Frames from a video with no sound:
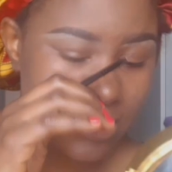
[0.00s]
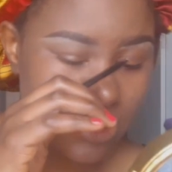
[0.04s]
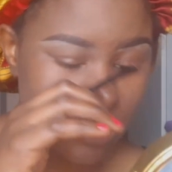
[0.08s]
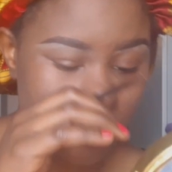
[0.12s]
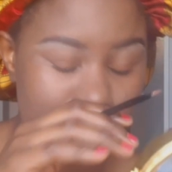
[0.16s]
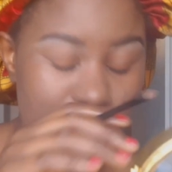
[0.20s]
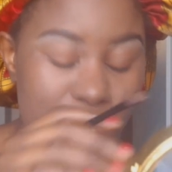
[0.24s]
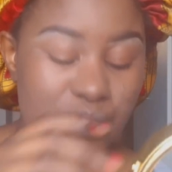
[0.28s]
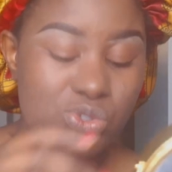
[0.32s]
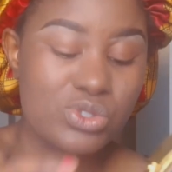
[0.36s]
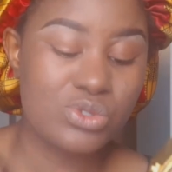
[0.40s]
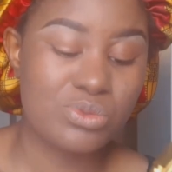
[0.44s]

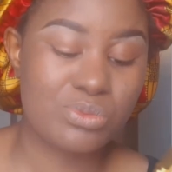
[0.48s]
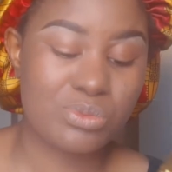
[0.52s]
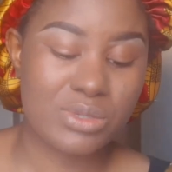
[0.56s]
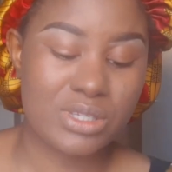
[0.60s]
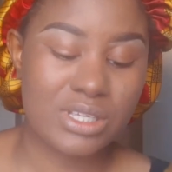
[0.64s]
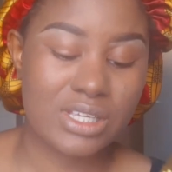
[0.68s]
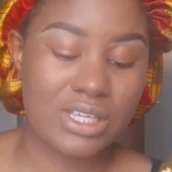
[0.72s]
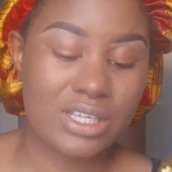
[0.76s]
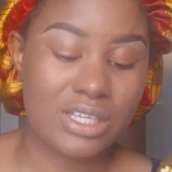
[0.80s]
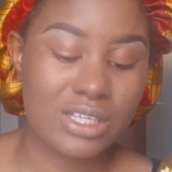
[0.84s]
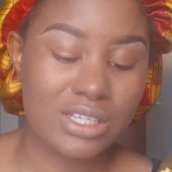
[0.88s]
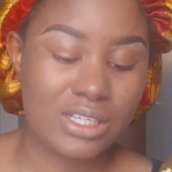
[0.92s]
supposed to
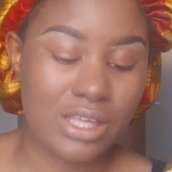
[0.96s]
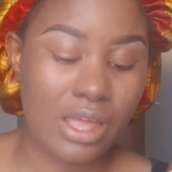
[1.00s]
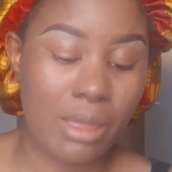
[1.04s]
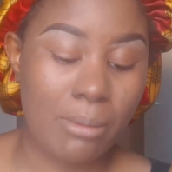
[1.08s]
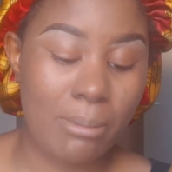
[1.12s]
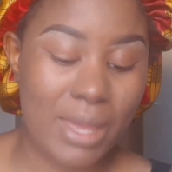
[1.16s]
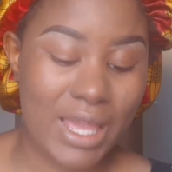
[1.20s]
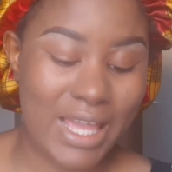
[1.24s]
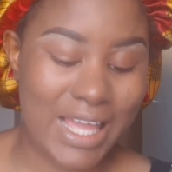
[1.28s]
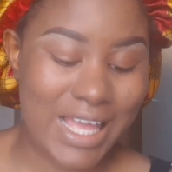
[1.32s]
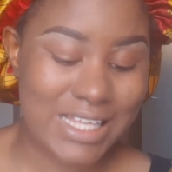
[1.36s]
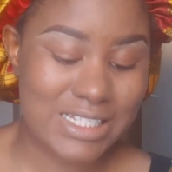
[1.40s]
be a
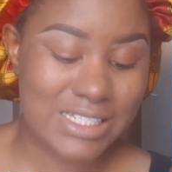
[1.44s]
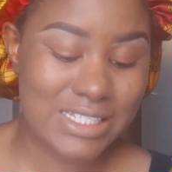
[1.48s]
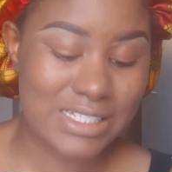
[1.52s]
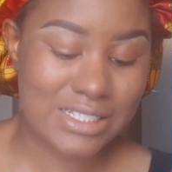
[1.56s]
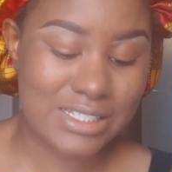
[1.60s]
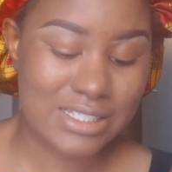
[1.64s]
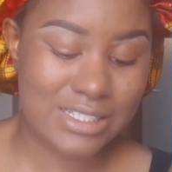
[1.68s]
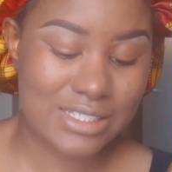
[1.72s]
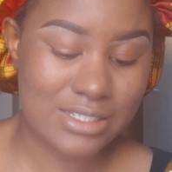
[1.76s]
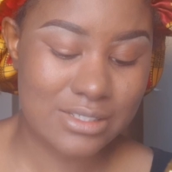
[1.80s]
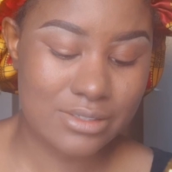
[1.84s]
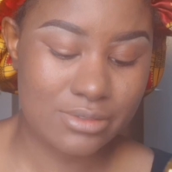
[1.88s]
mega
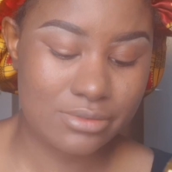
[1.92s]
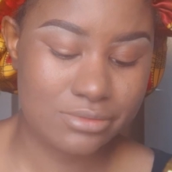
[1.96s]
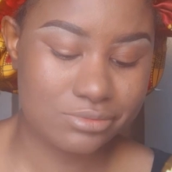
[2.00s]
city.